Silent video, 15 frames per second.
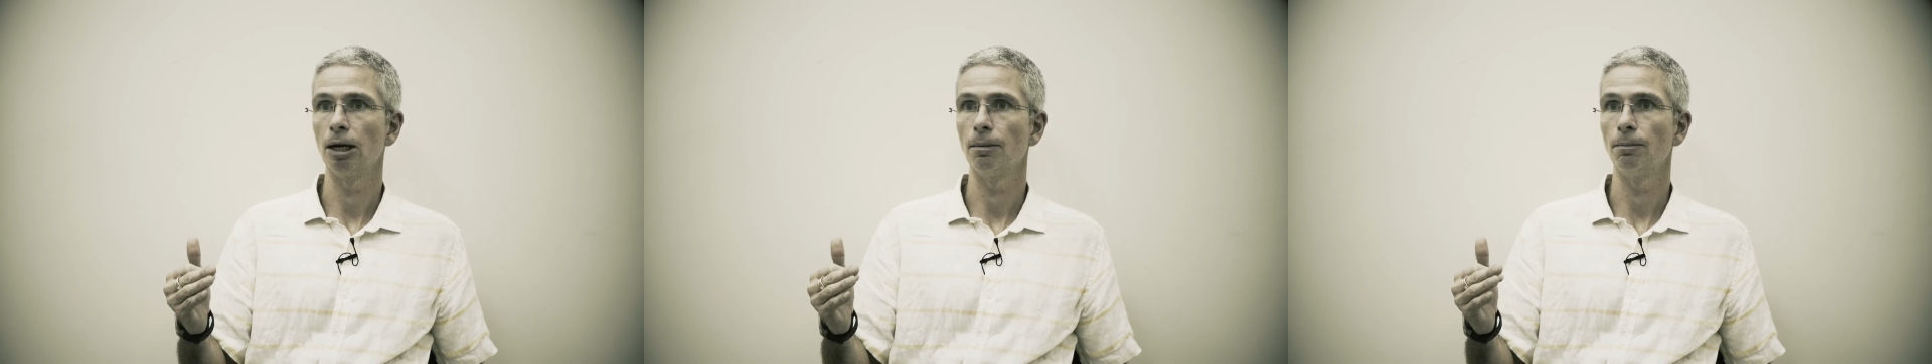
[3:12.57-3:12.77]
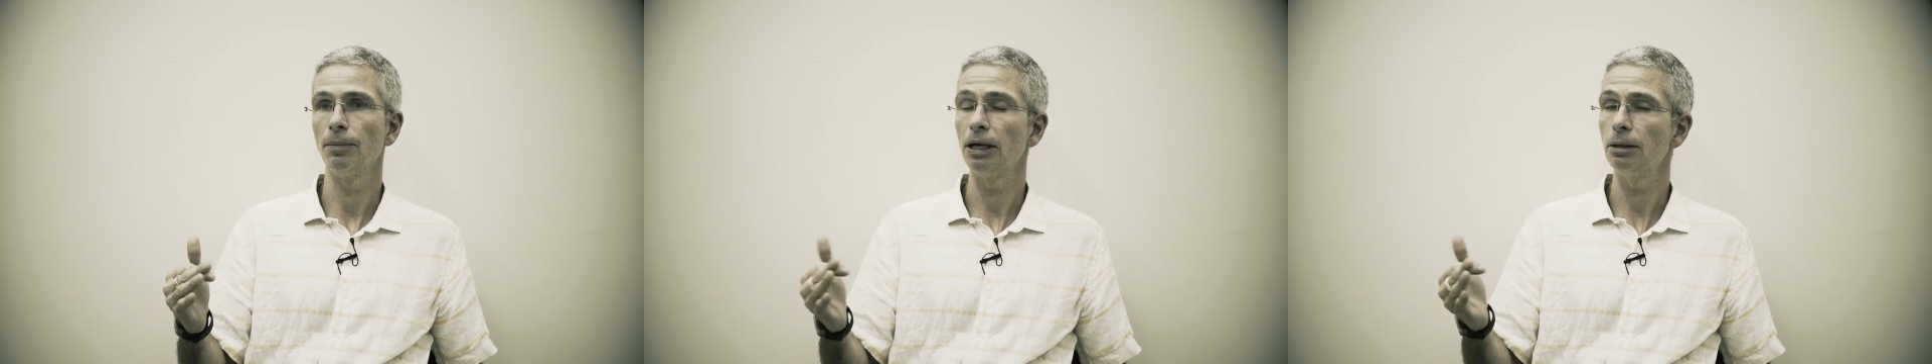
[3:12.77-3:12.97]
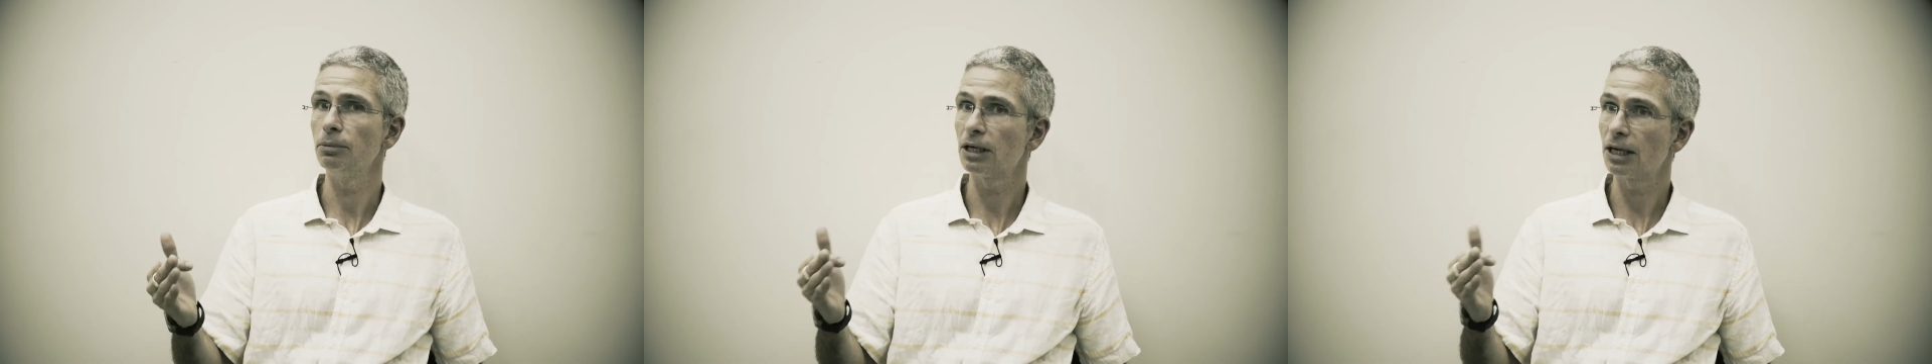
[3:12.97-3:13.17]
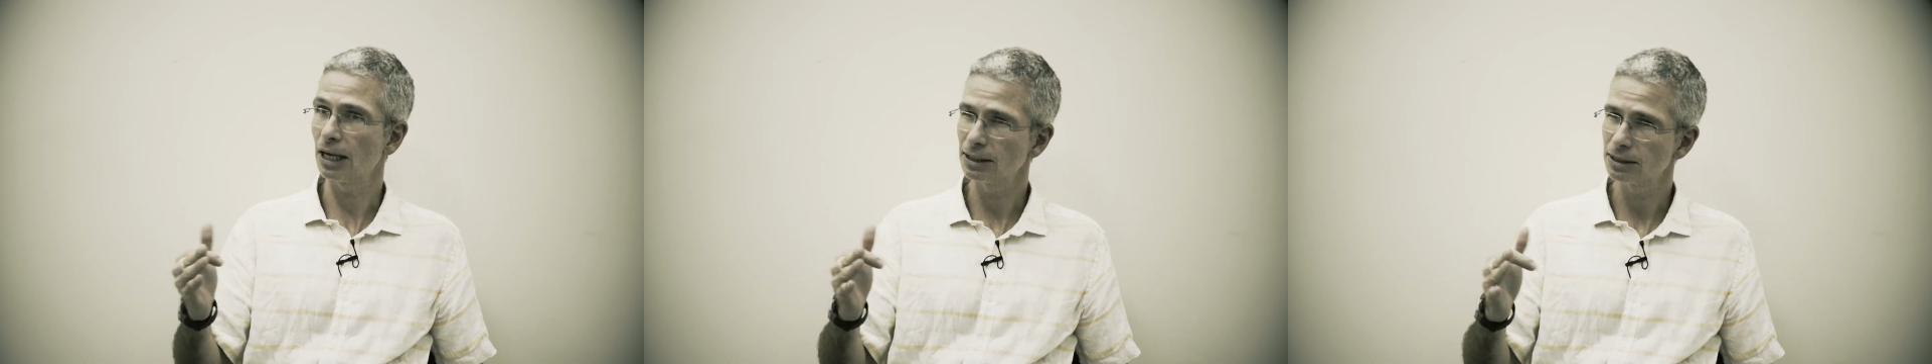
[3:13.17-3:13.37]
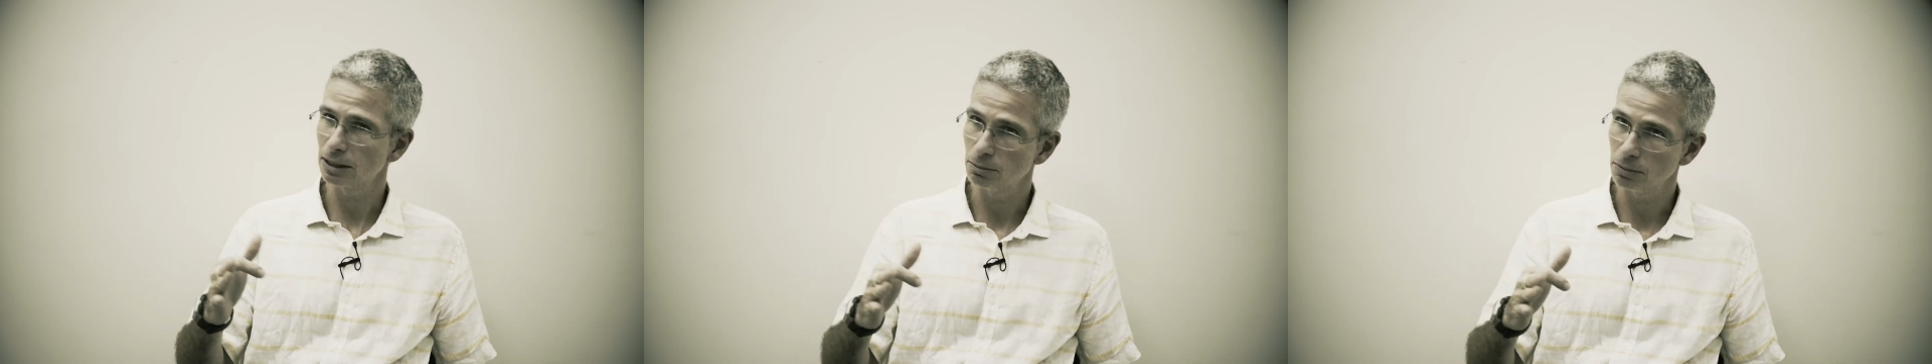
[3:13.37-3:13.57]
maybe
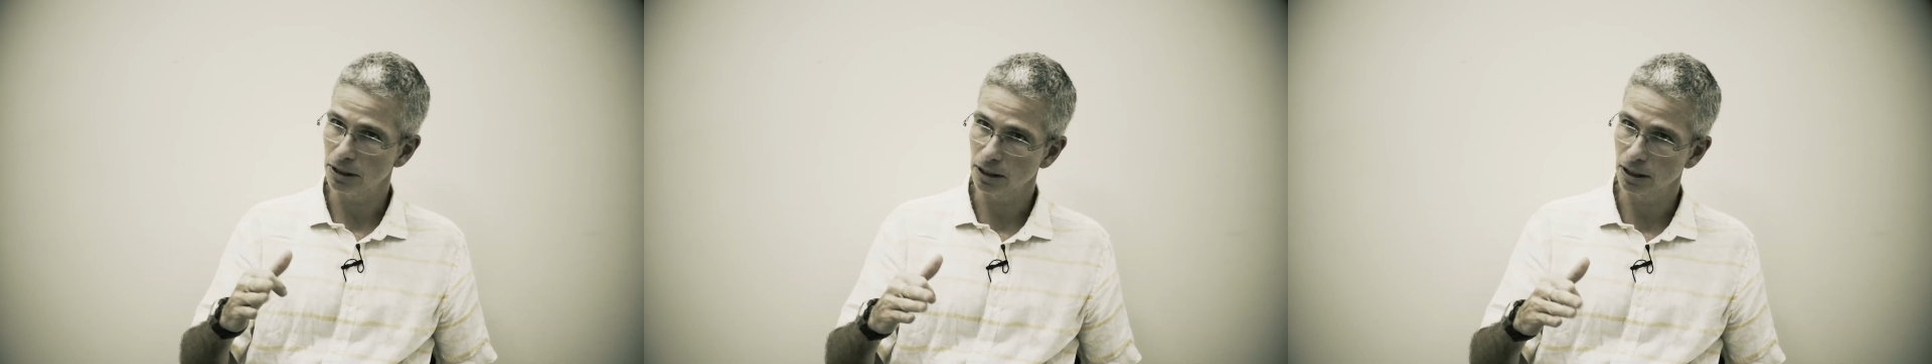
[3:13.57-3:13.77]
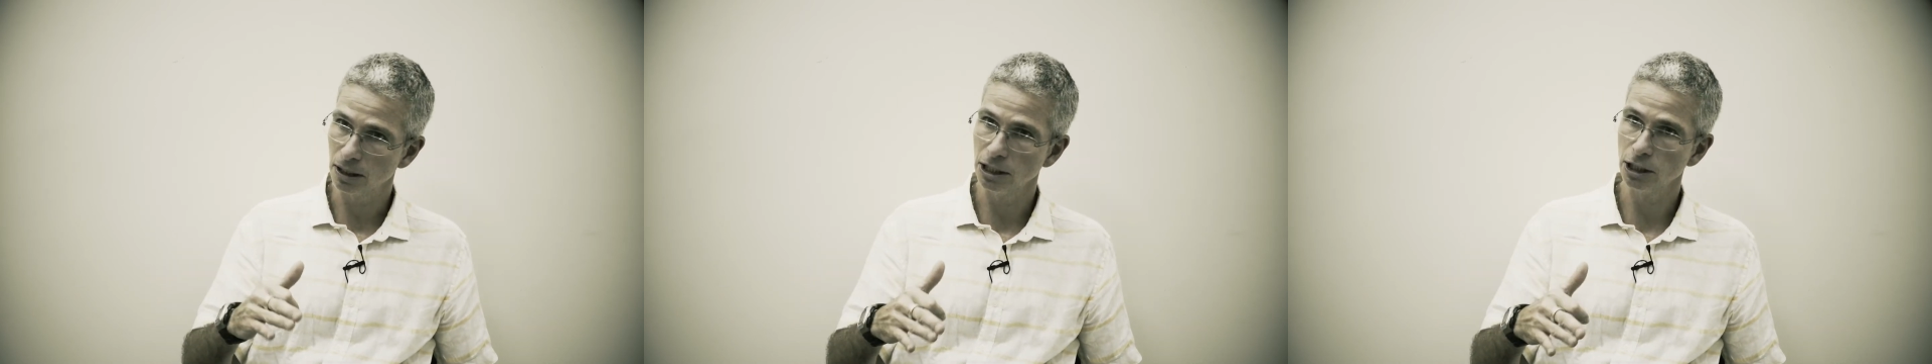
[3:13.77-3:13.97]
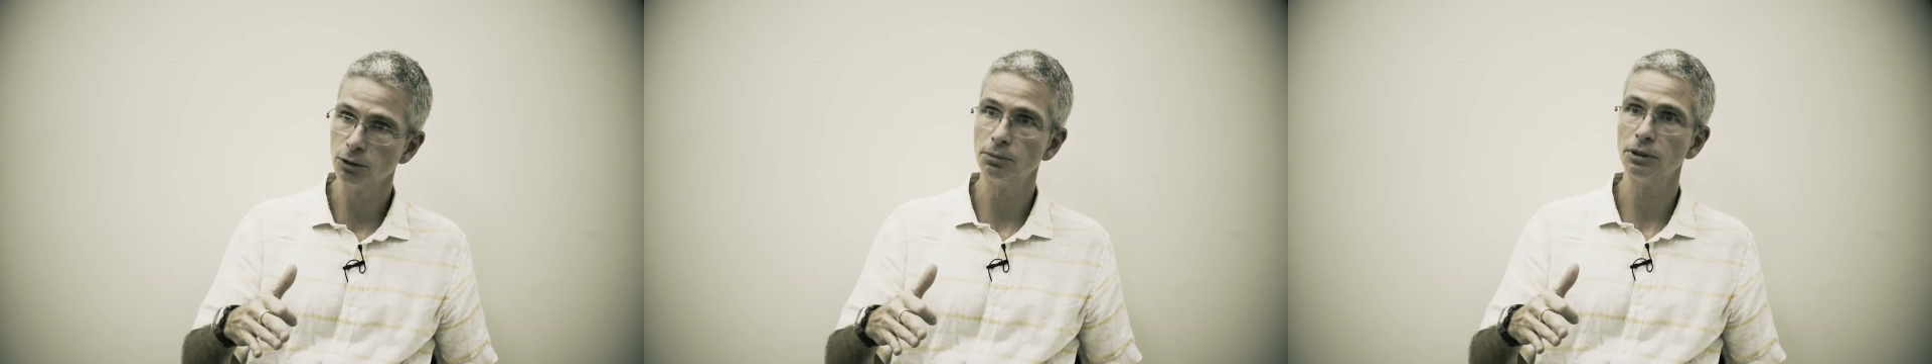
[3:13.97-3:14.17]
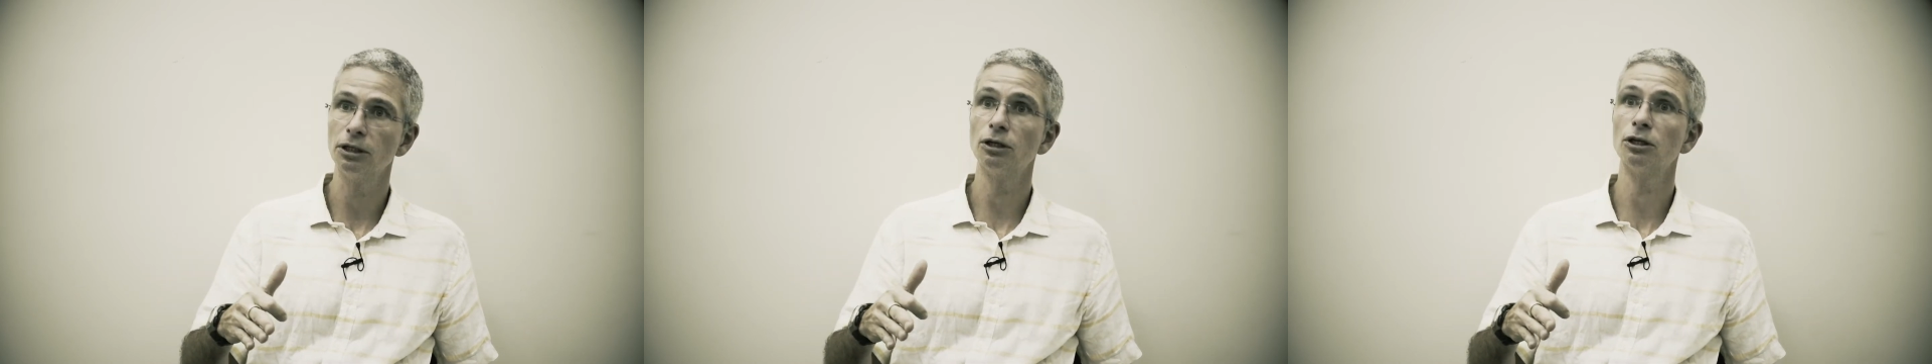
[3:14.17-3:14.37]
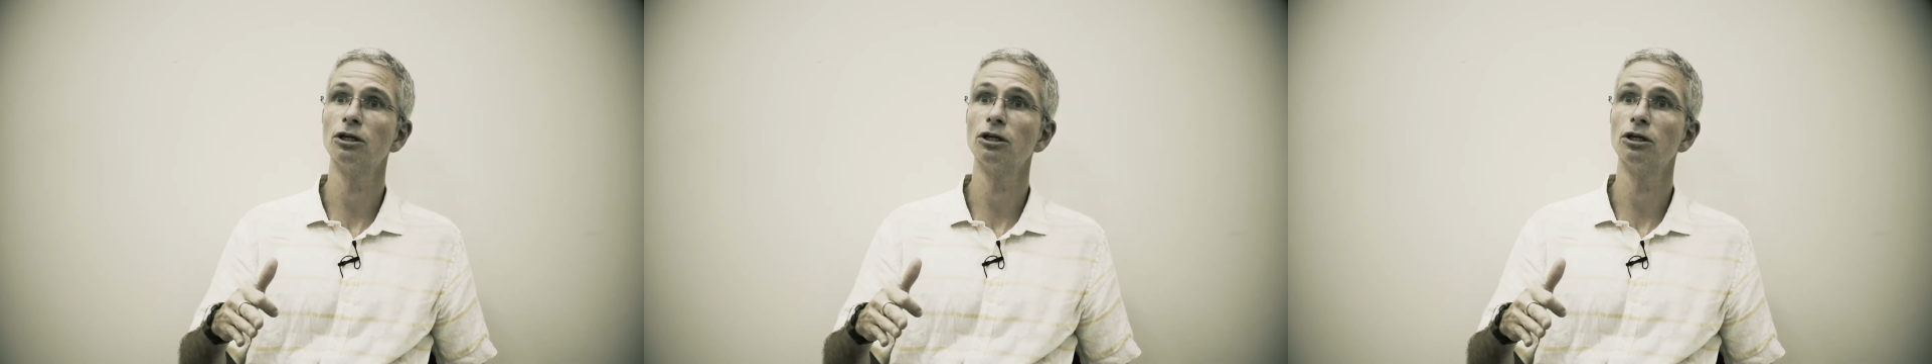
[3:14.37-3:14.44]
ketamine a little bit